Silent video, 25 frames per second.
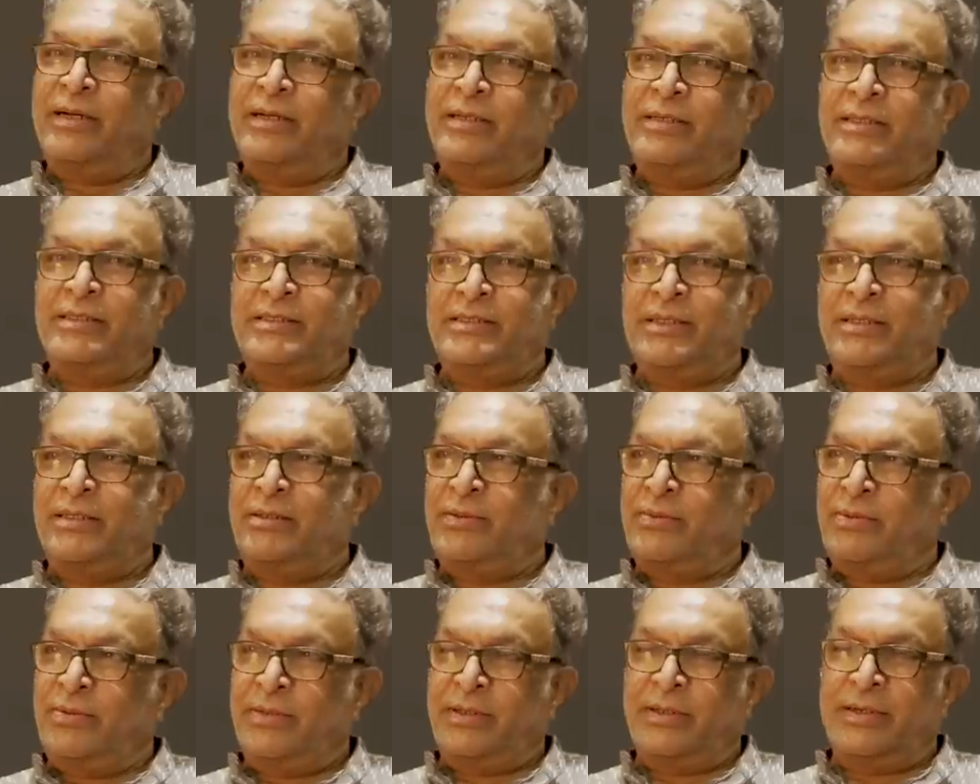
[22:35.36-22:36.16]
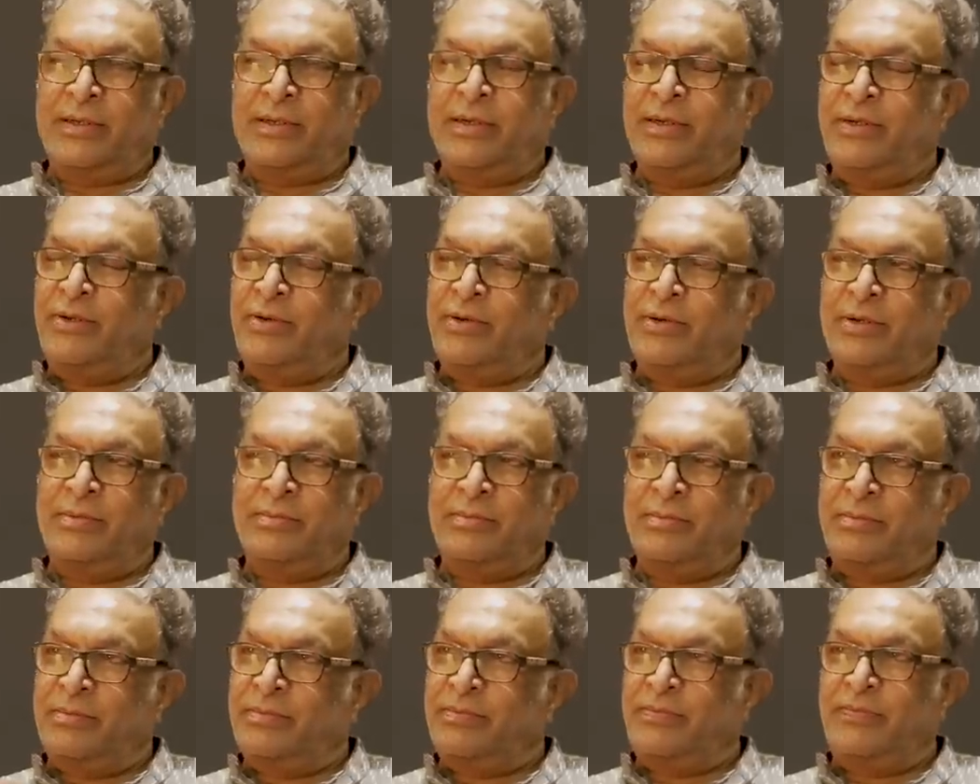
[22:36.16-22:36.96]
And he said, okay, can you
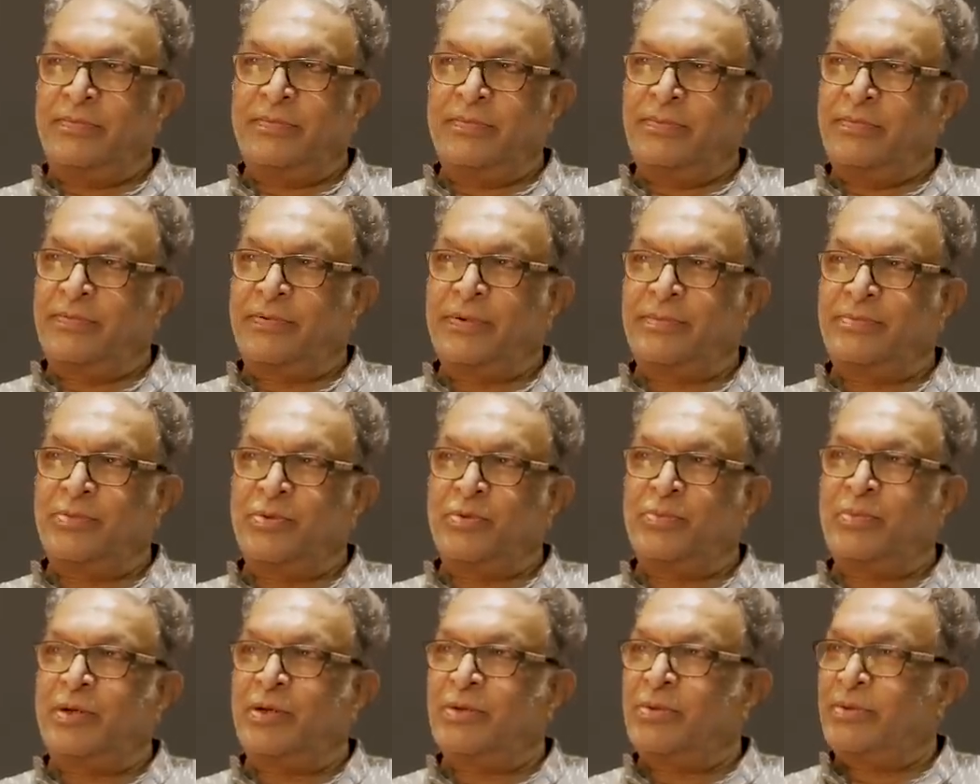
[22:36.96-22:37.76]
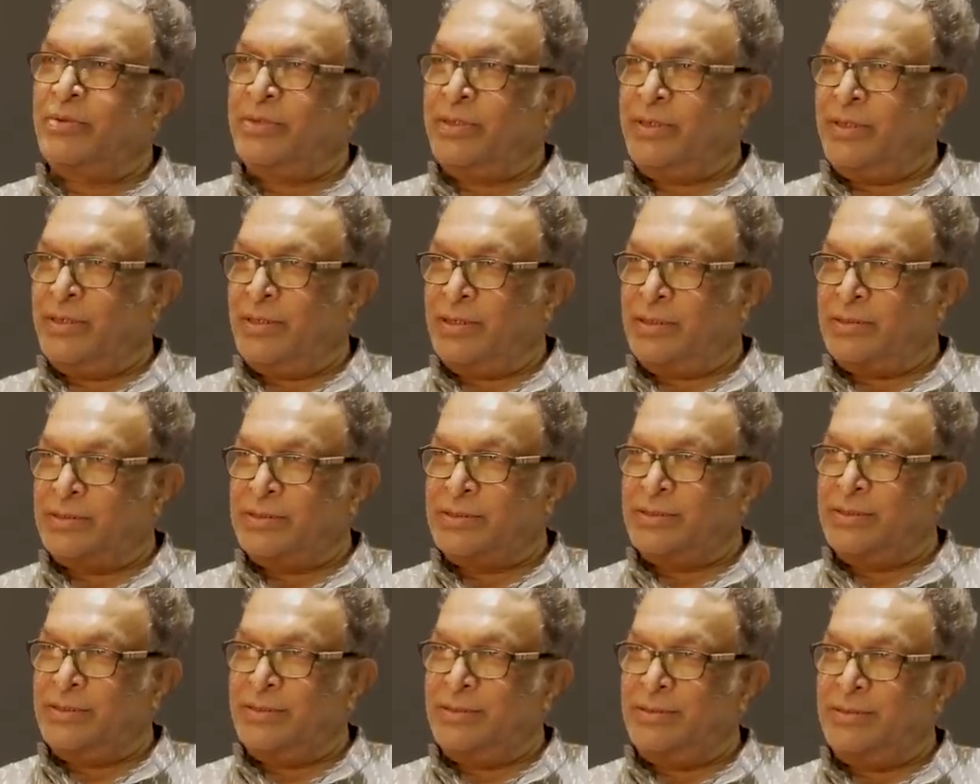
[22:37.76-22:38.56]
come from tomorrow? He
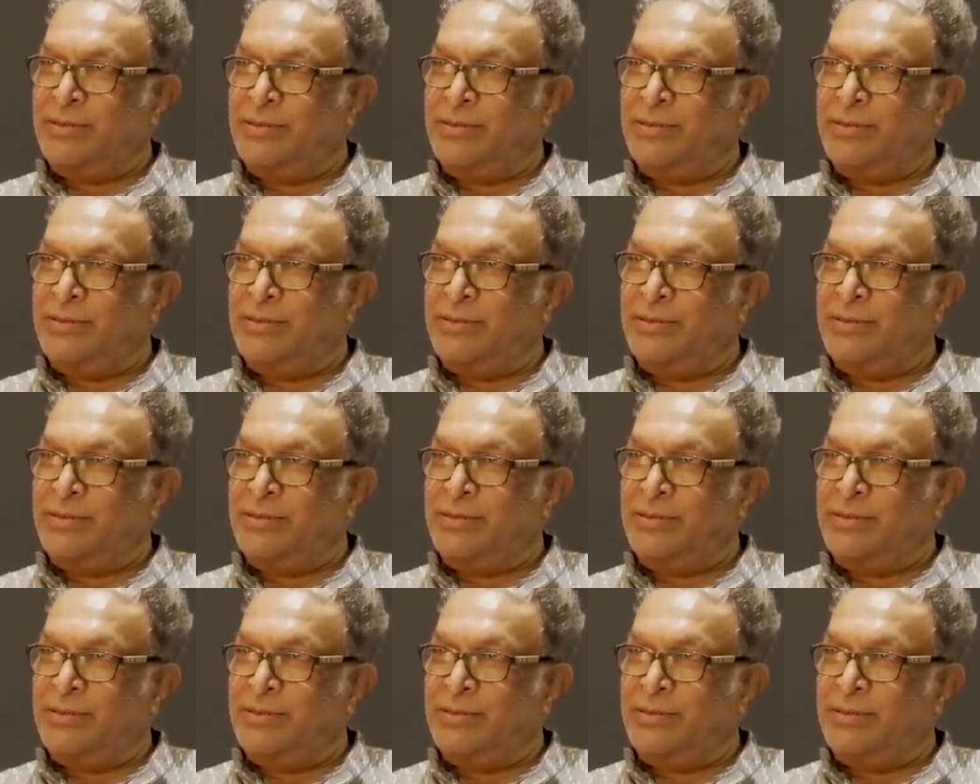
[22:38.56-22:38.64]
asked.